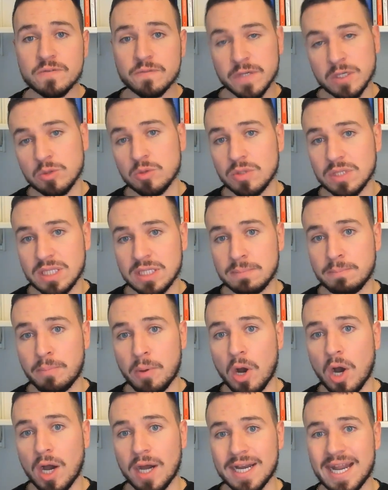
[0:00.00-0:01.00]
frequently
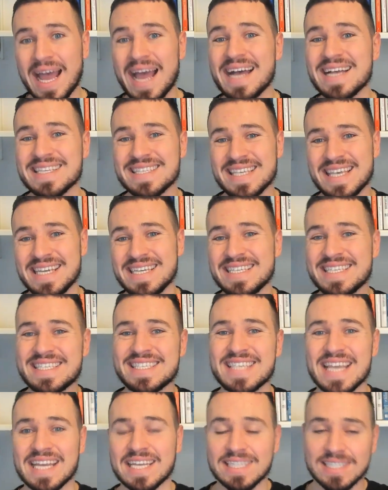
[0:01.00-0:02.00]
bought as a
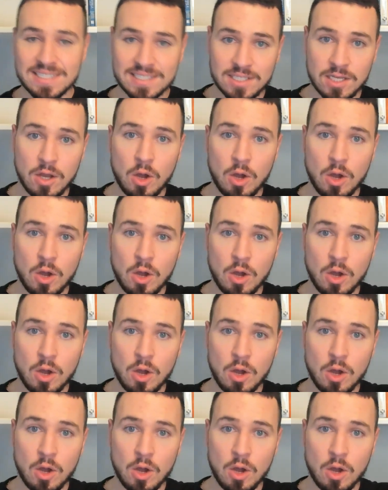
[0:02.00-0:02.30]
second